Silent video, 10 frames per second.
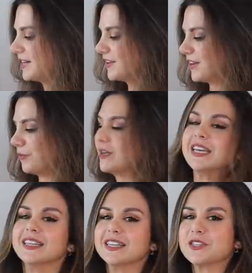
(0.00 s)
I know that
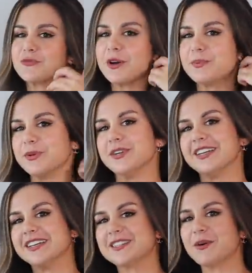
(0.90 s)
Whitney likes Rare
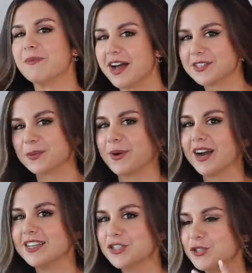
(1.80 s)
Beauty, so I'm not
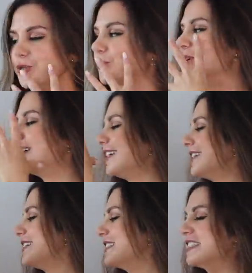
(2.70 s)
surprised to
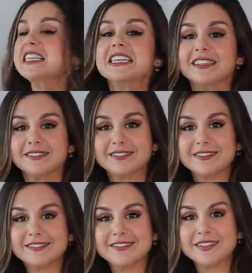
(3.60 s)
see
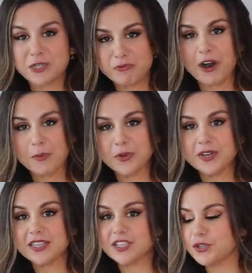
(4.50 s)
some Rare
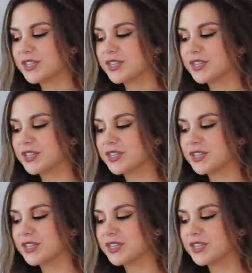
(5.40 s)
Beauty in this.